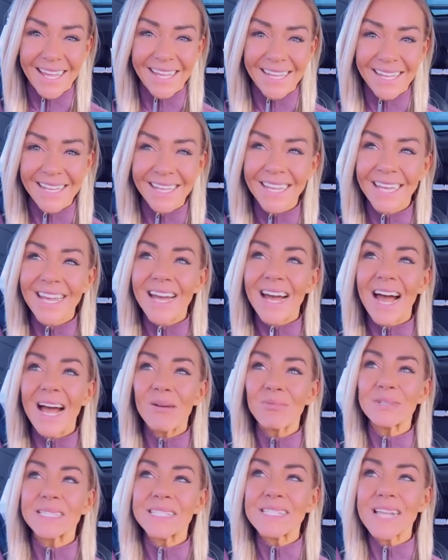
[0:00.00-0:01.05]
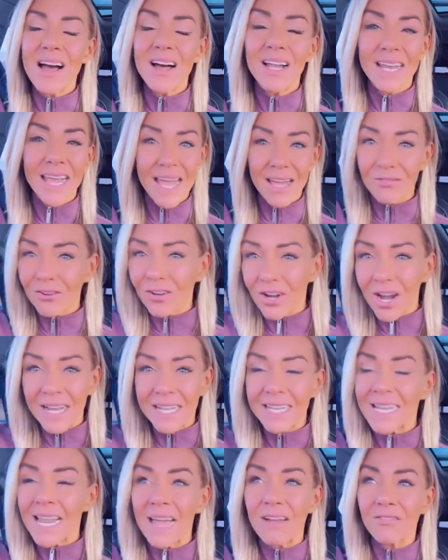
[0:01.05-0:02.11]
Okay. I was not ever,
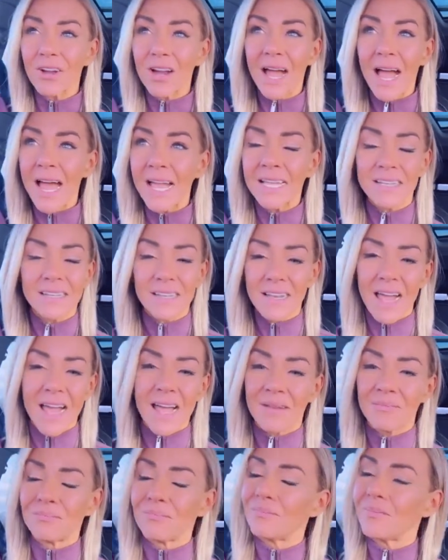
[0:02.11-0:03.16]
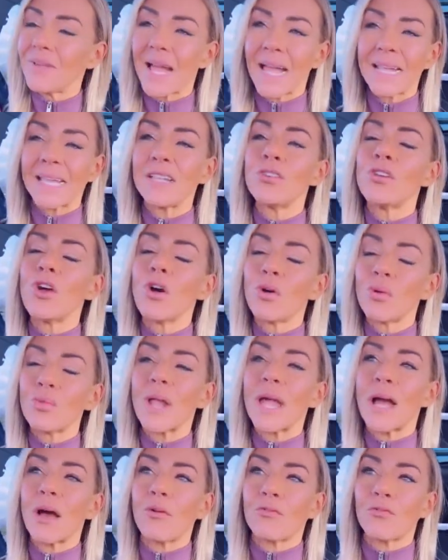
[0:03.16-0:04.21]
I didn't ever, I, I, I know
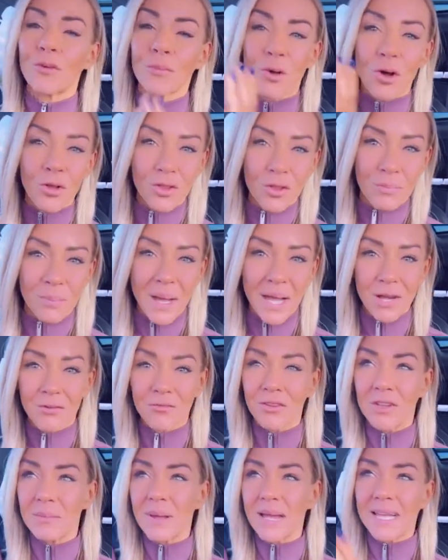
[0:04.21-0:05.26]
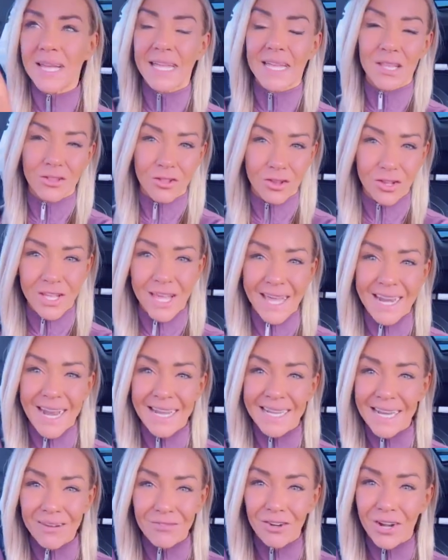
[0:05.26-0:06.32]
now from all the biofeedback I can look
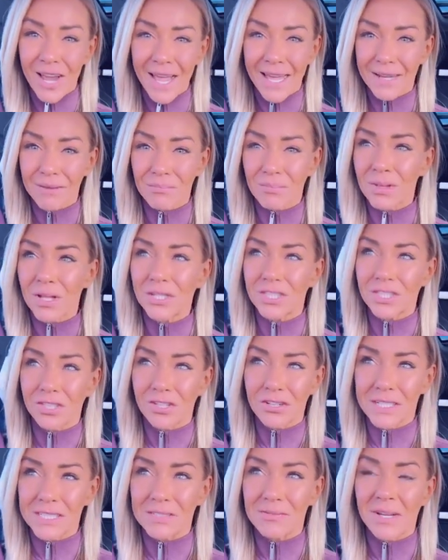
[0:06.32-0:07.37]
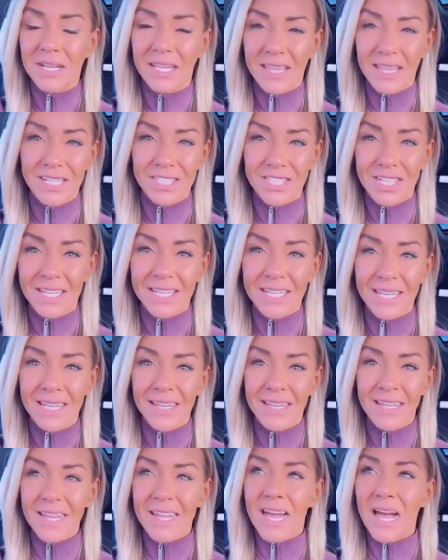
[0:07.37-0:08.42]
at, I never had blood sugar dysregulation.
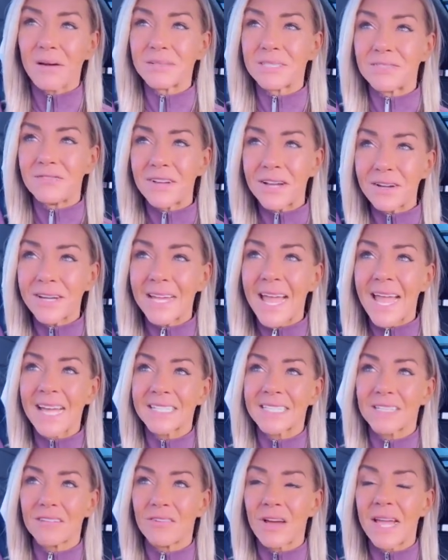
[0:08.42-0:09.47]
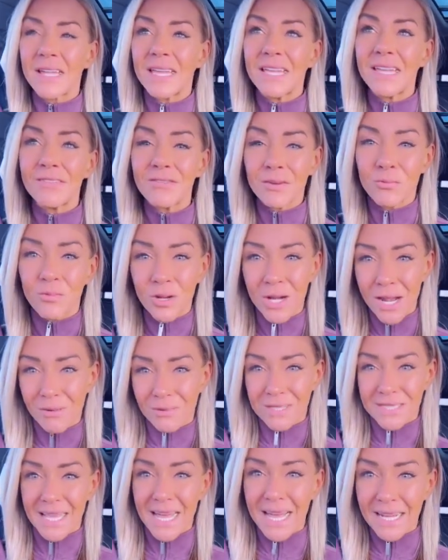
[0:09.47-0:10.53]
I was very active. I, even when
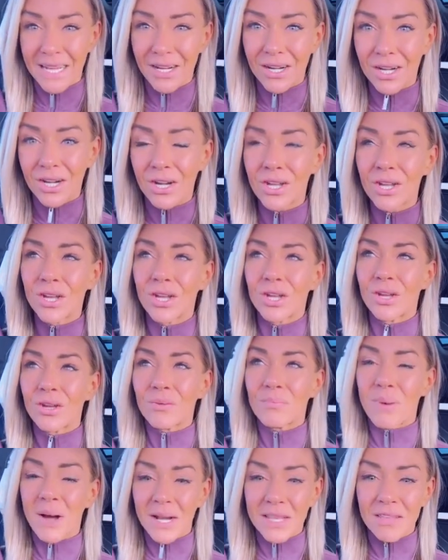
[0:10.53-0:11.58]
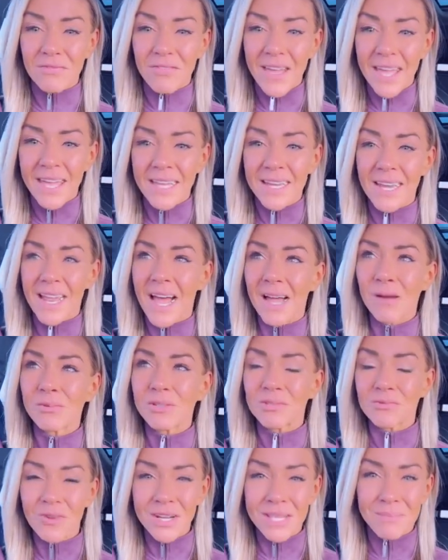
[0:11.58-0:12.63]
I was higher body fat, I
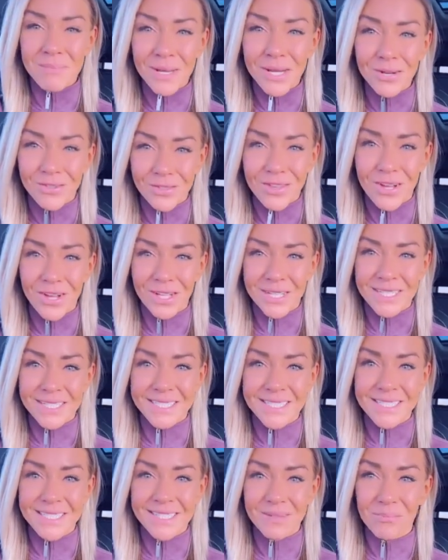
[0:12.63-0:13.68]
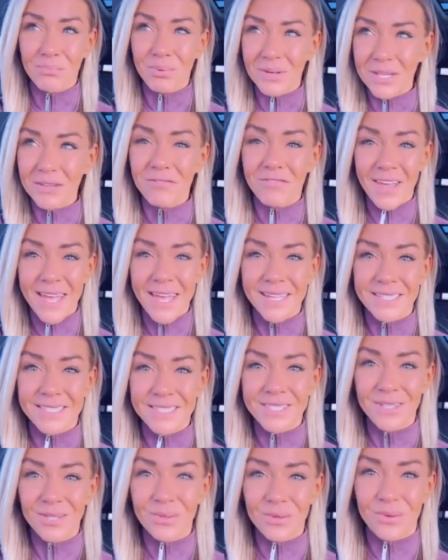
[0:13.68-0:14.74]
was running marathons pretty
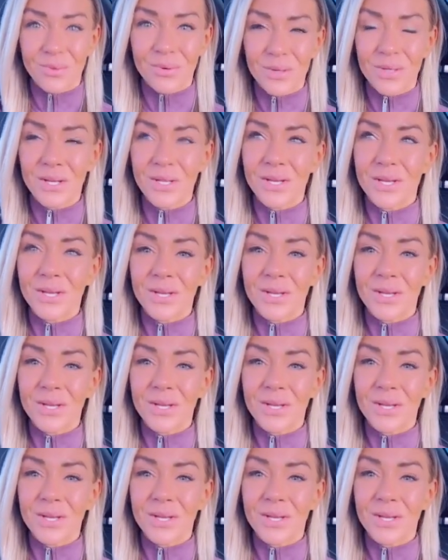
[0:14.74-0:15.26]
fast too.